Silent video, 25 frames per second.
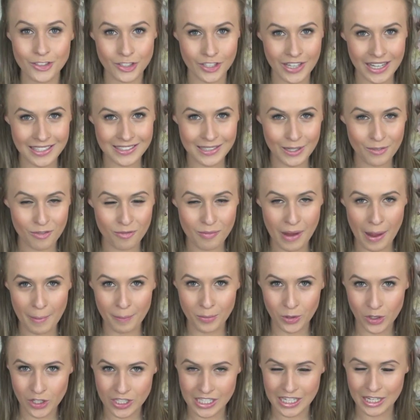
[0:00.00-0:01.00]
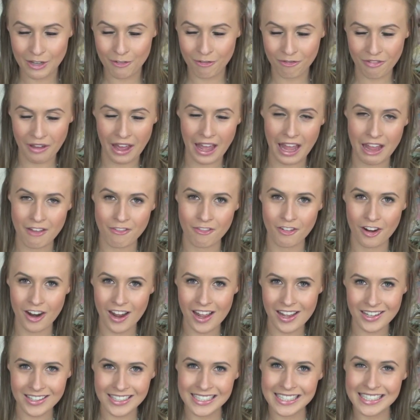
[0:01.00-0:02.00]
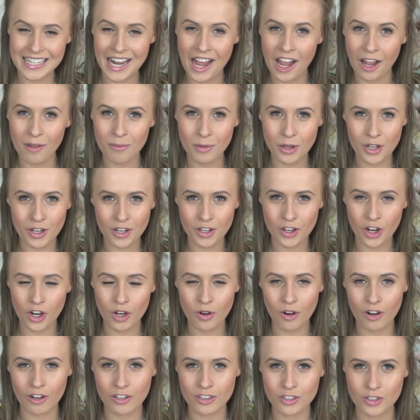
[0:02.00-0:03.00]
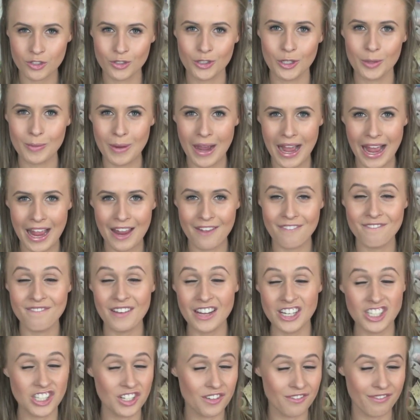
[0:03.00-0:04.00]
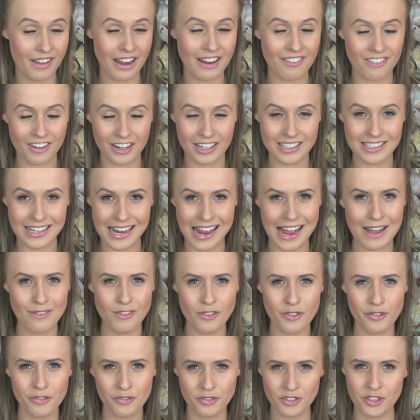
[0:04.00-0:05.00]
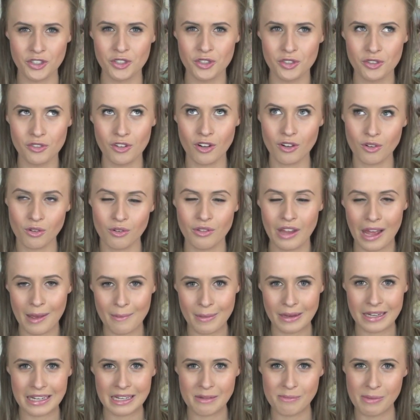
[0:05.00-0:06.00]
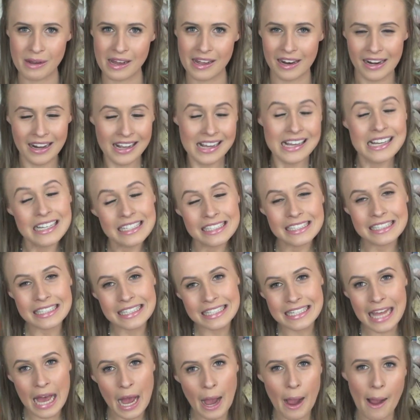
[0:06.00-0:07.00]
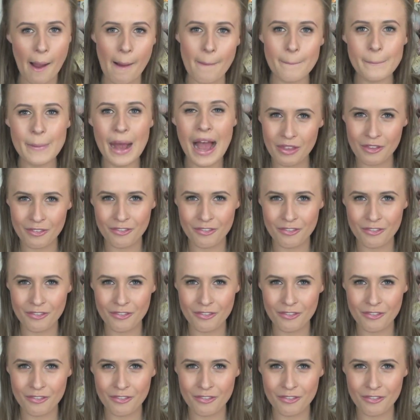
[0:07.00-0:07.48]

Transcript: So that's it for my beauty favourites. Now I'm going to go on to my fashion favourites. I have a few, not all that many, but some.